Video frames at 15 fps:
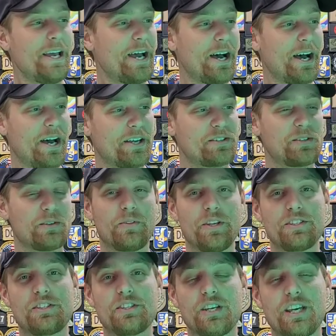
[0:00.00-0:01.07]
Uh, so
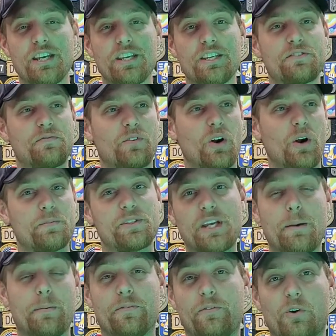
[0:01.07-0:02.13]
this is from
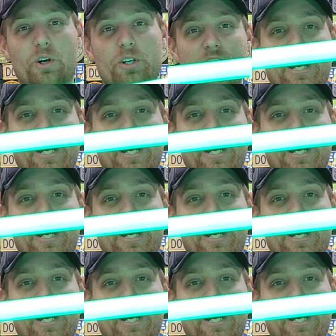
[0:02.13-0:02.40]
Saber Forge